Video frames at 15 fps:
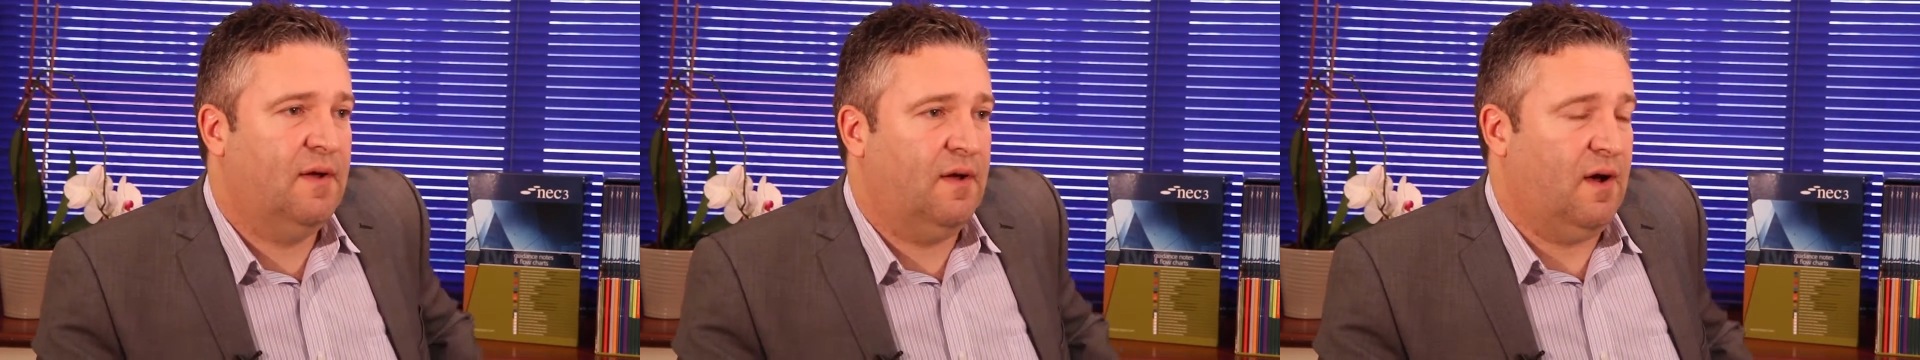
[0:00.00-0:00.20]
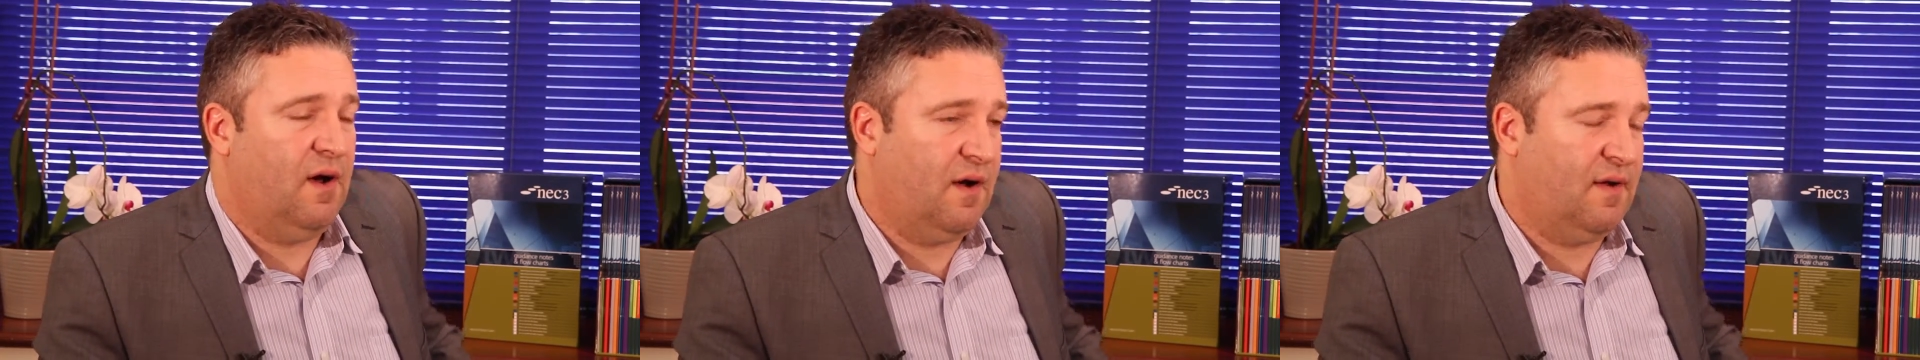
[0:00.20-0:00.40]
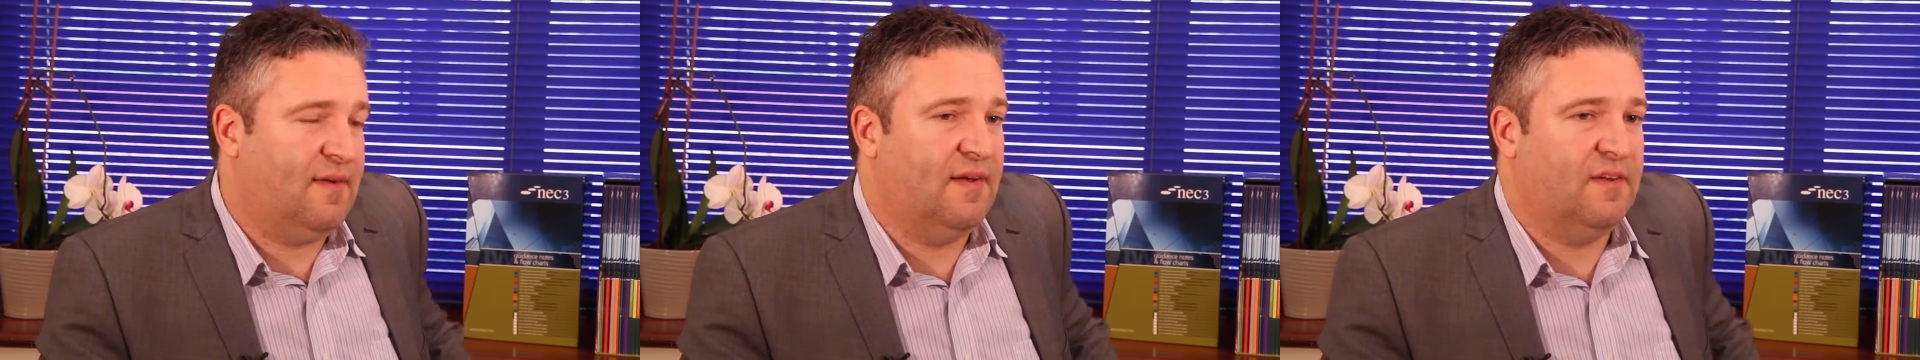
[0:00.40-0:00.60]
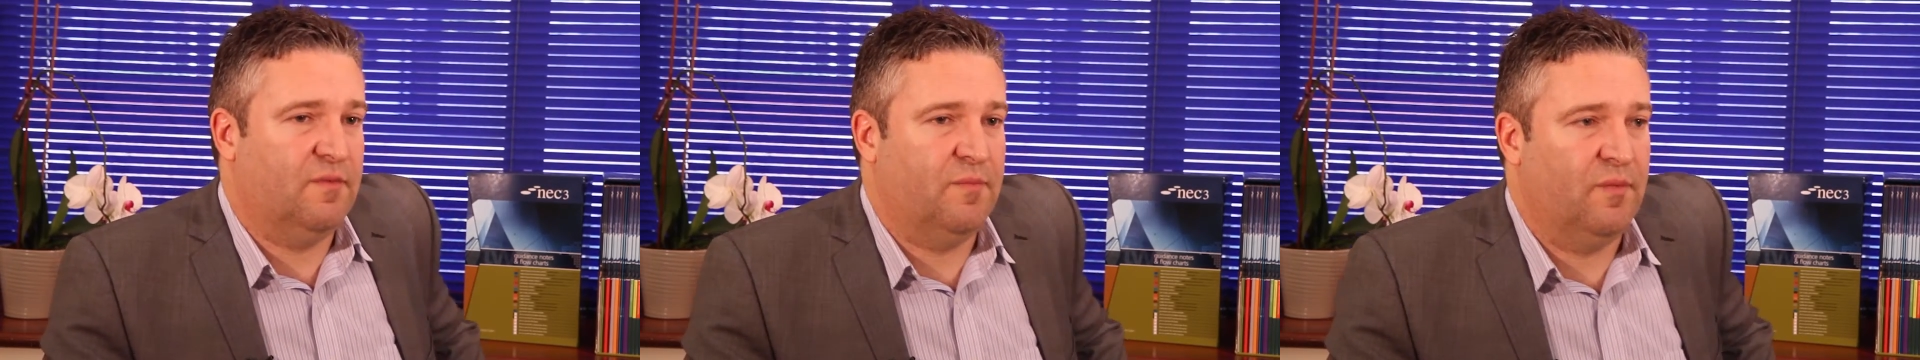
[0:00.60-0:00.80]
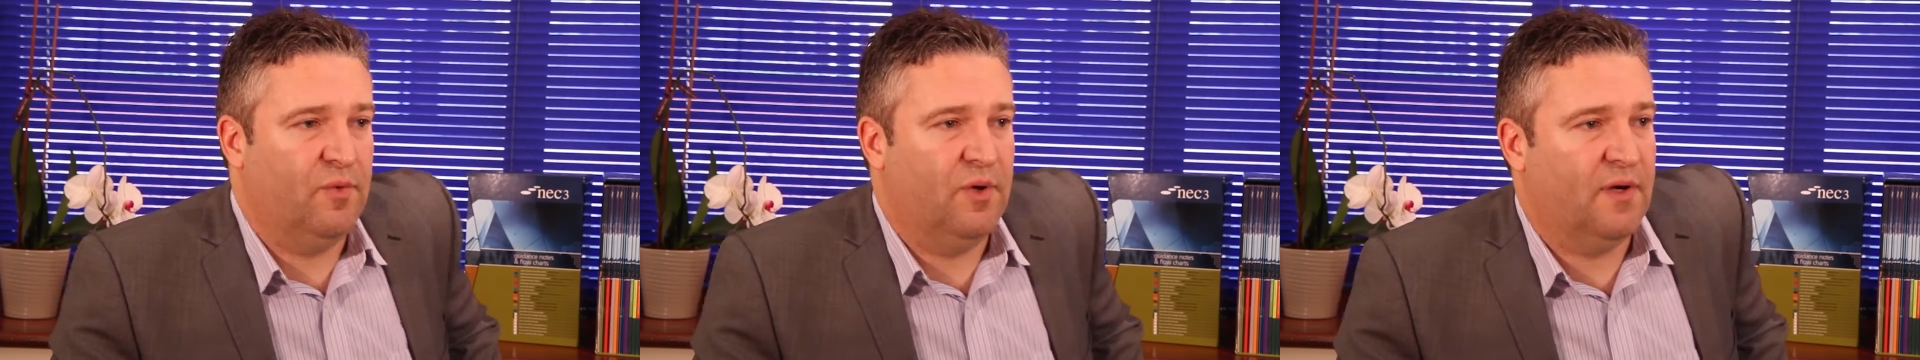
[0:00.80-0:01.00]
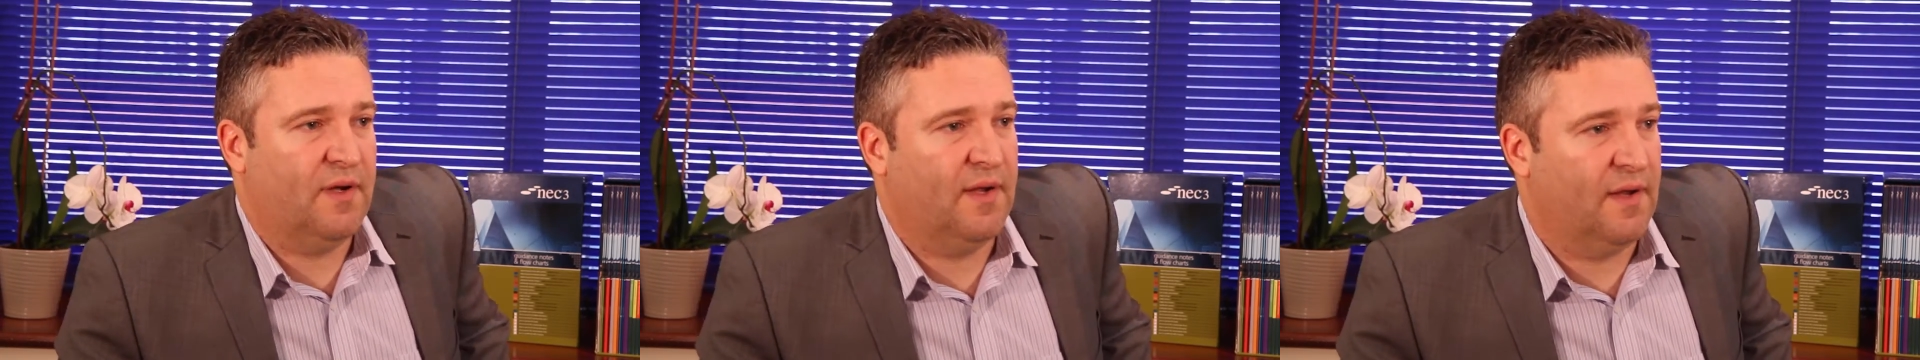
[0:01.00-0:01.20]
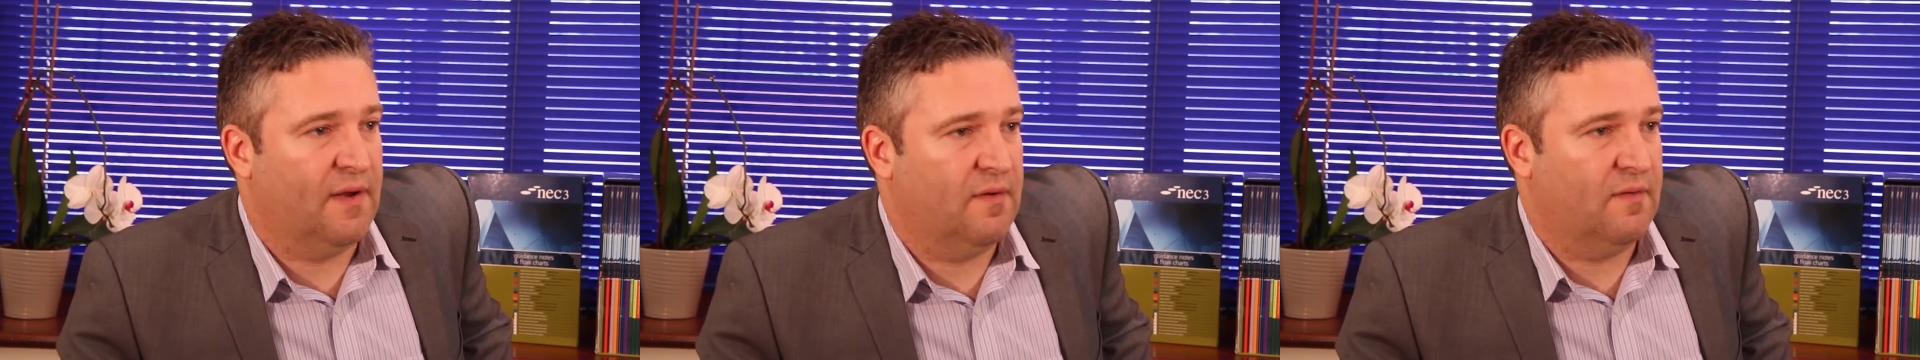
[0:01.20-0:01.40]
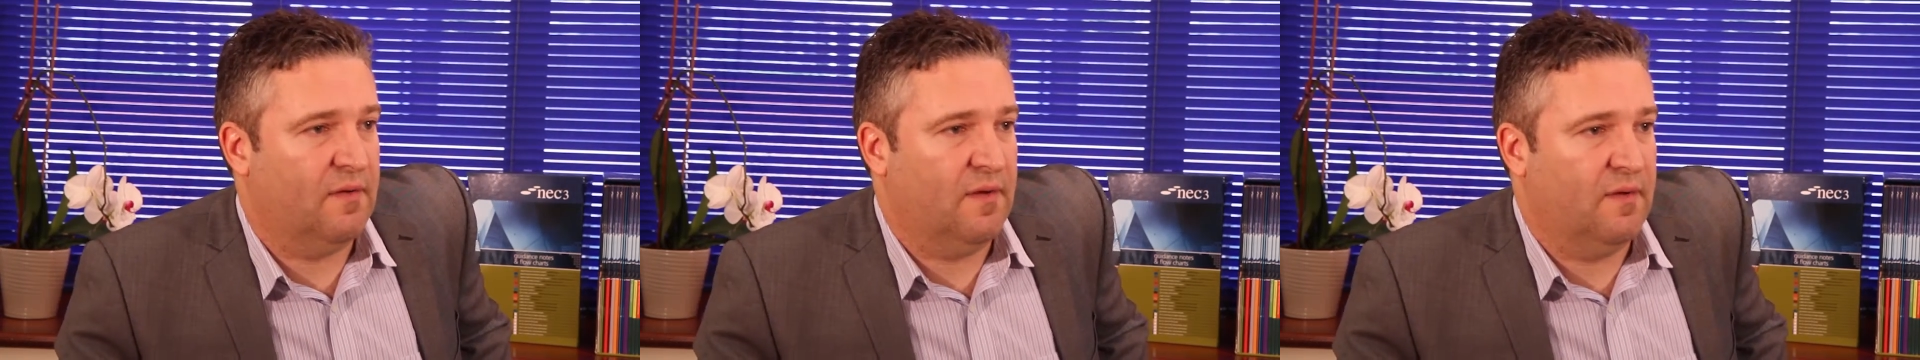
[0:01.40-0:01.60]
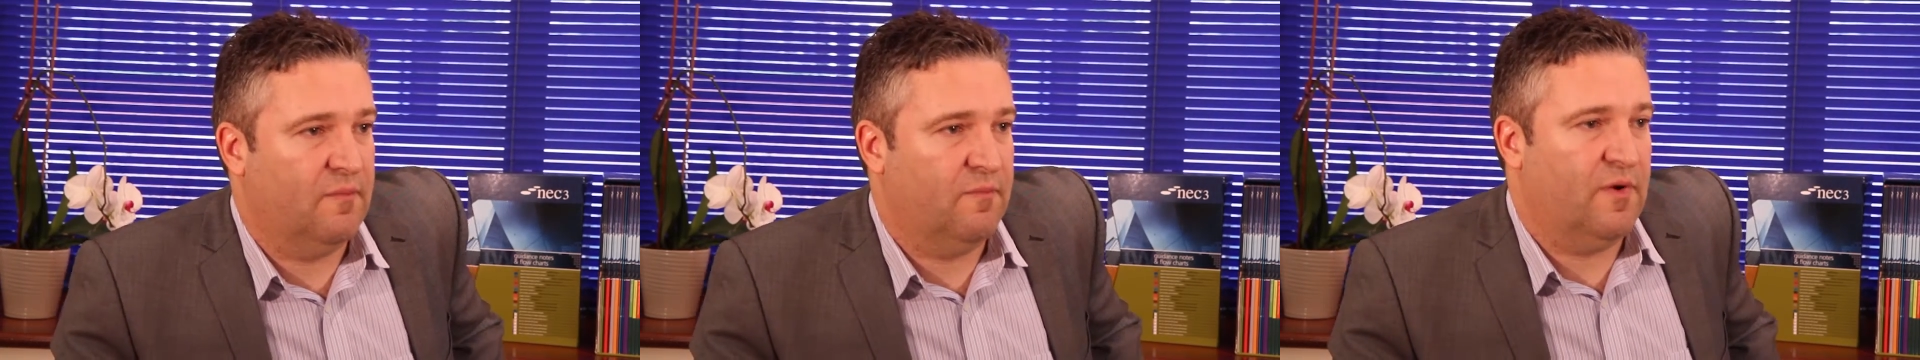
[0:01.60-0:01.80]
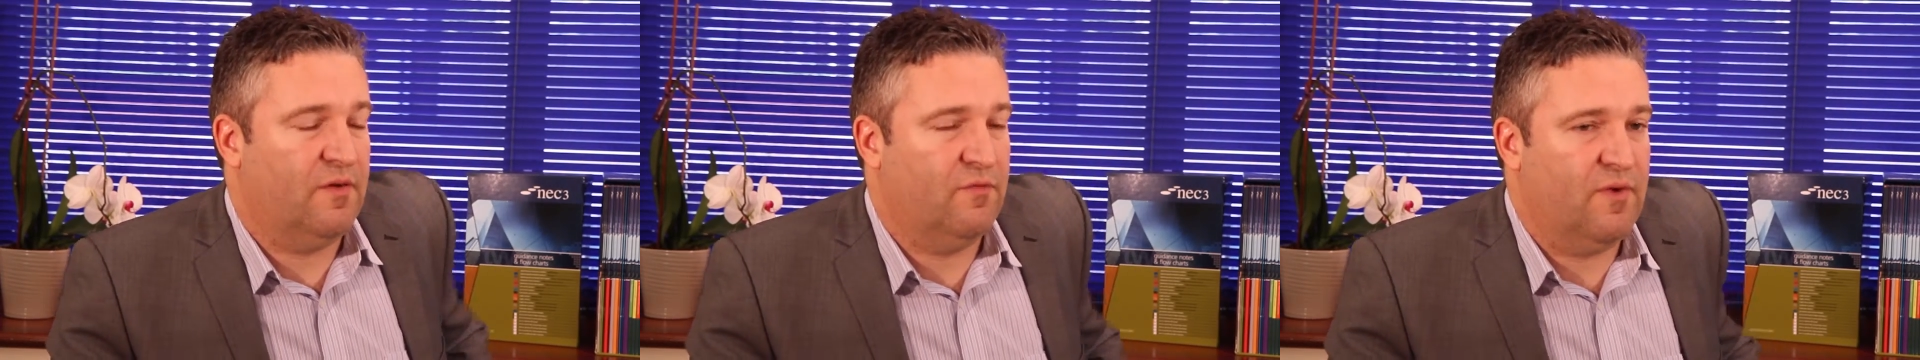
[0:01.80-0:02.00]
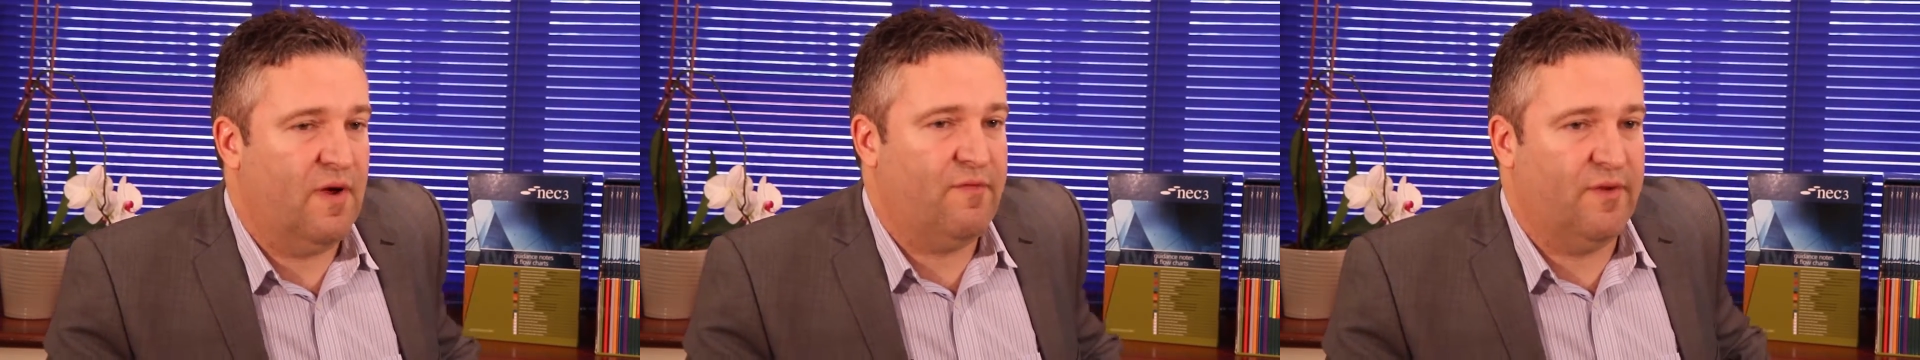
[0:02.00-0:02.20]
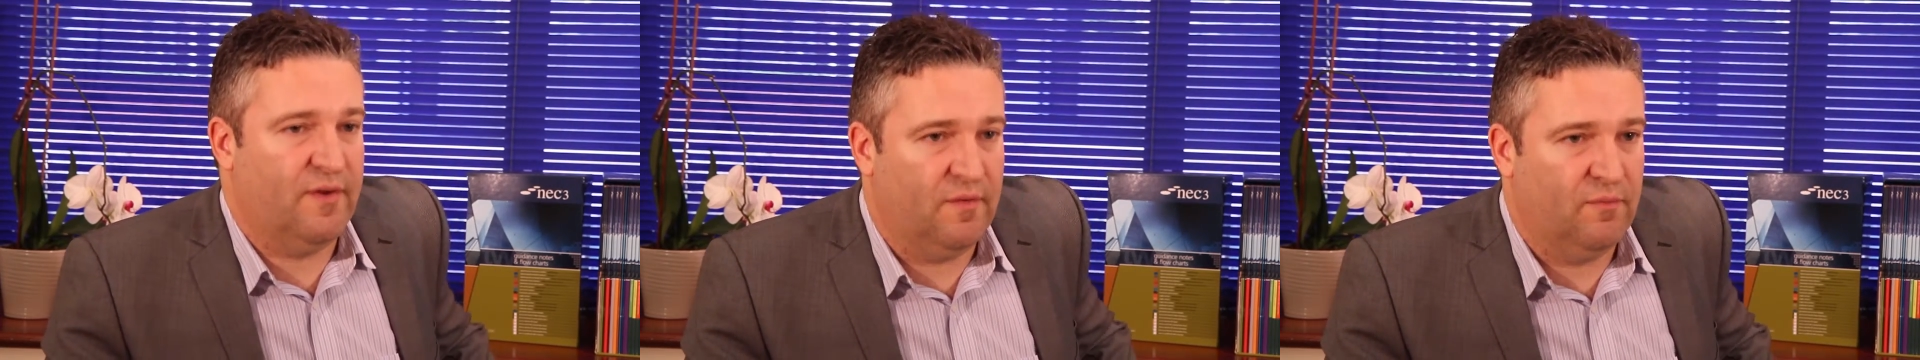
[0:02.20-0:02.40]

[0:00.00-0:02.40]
Architects have been working in Revit